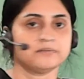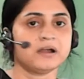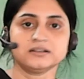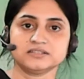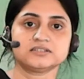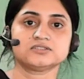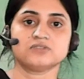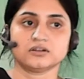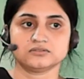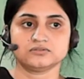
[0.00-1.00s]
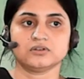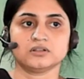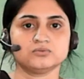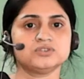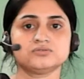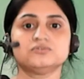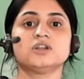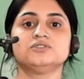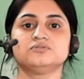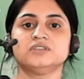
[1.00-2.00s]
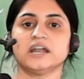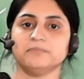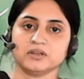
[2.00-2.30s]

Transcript: But this is not, we should not do that,